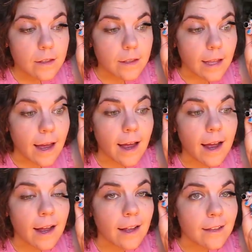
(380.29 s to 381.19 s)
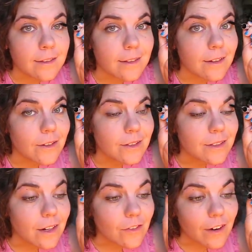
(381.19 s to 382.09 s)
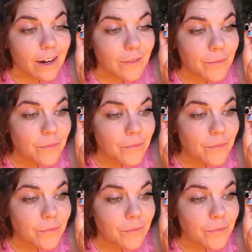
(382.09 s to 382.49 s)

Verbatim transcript: That's the good stuff, right?